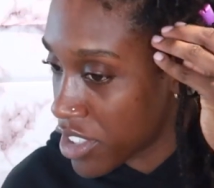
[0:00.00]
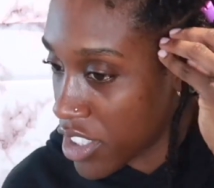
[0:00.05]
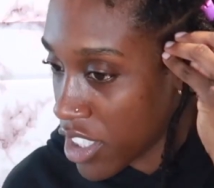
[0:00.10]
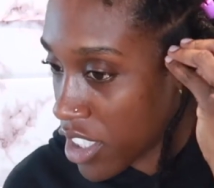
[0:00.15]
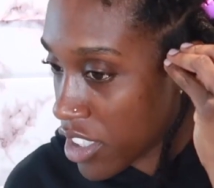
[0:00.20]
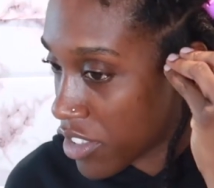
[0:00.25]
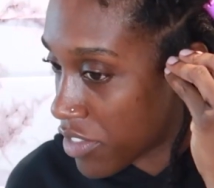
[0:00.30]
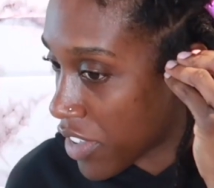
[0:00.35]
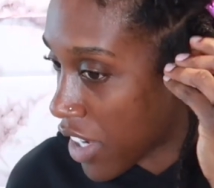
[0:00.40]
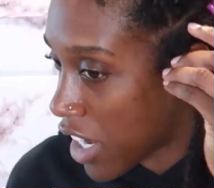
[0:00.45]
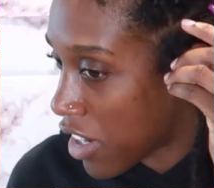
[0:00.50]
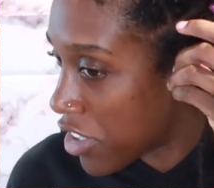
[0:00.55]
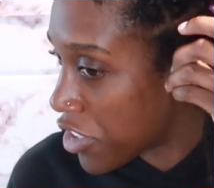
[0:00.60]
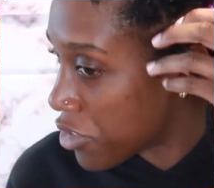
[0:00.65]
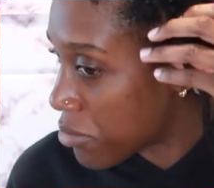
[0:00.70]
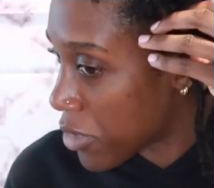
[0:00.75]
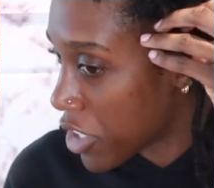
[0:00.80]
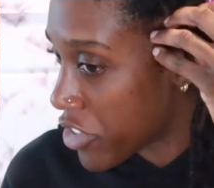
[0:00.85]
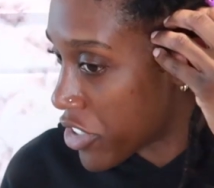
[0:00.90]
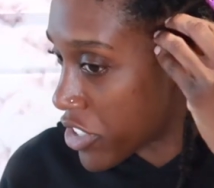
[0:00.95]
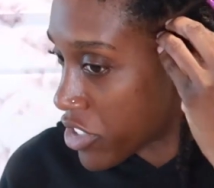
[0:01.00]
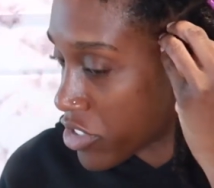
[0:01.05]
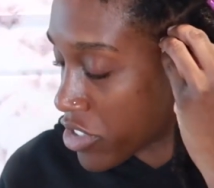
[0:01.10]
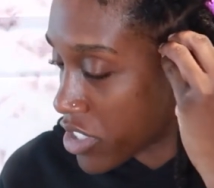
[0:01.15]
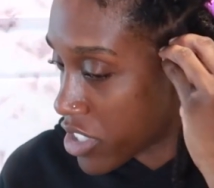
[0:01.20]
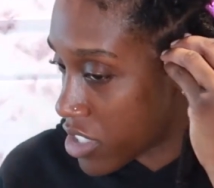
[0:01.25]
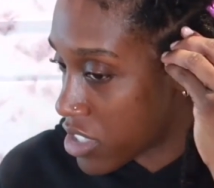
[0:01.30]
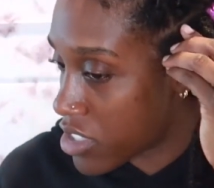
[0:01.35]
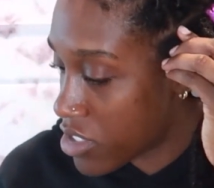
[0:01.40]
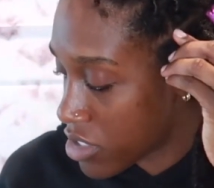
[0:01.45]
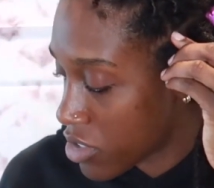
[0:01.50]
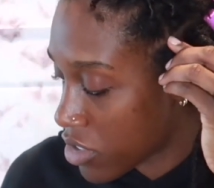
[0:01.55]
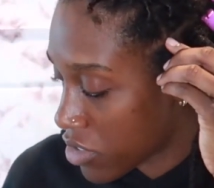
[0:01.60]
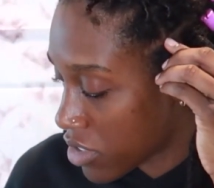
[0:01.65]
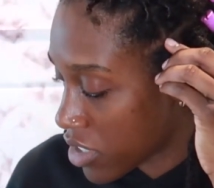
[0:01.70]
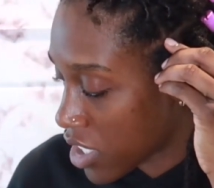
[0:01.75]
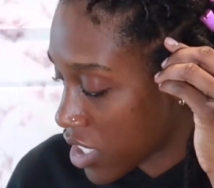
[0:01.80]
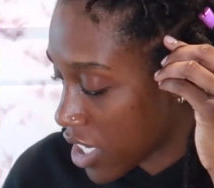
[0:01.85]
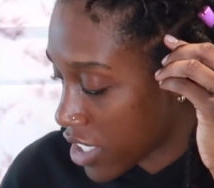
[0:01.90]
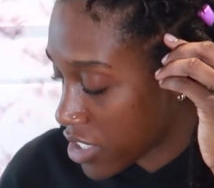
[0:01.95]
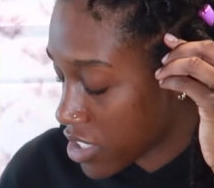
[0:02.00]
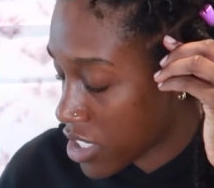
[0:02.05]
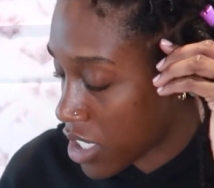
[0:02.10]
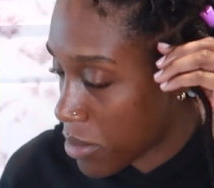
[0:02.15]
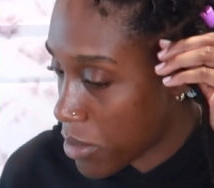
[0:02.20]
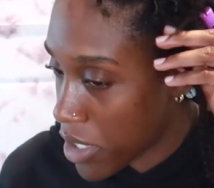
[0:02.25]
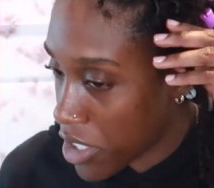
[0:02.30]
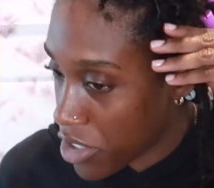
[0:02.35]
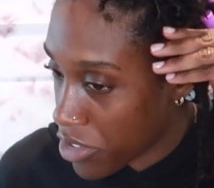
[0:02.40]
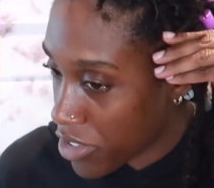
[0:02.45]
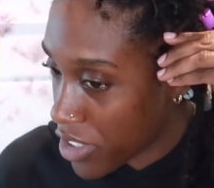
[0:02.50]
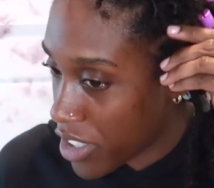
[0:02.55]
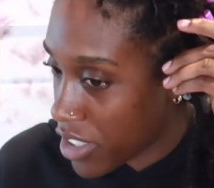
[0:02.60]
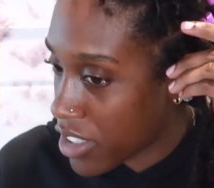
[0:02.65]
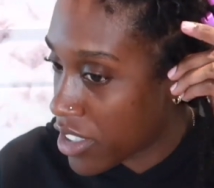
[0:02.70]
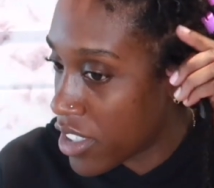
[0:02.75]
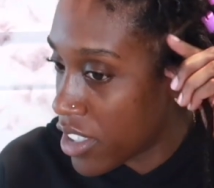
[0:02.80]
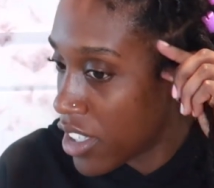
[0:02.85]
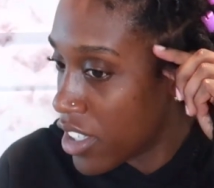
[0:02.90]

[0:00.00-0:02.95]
of how I do my retwist the next time I do it.